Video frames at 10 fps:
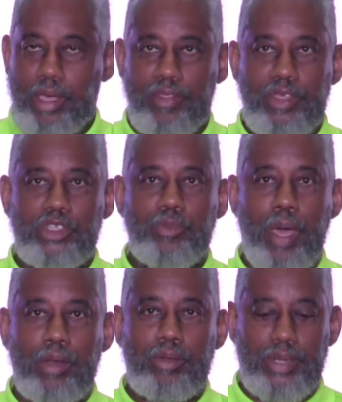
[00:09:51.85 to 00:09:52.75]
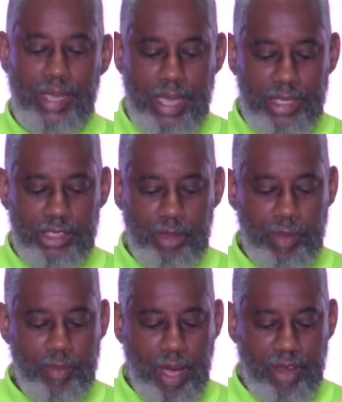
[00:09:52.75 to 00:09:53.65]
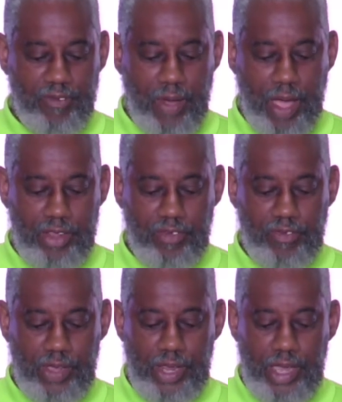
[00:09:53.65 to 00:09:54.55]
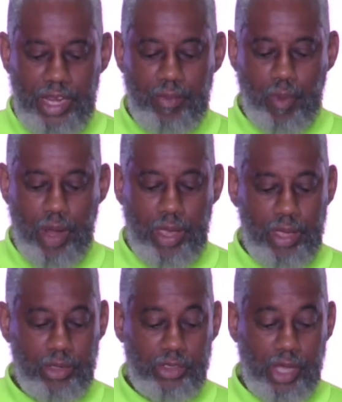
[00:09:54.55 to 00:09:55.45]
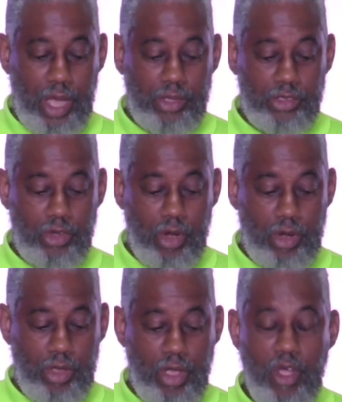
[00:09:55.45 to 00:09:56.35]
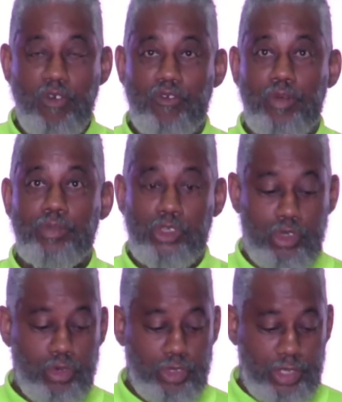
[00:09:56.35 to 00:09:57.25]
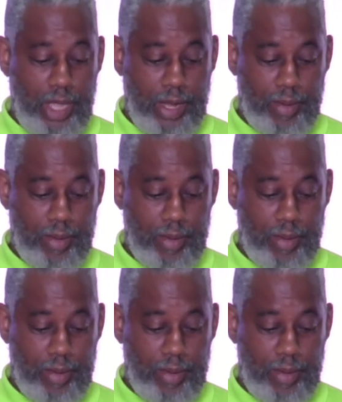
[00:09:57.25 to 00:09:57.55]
This model can easily be modified to fit any break in your child's learning from the school setting.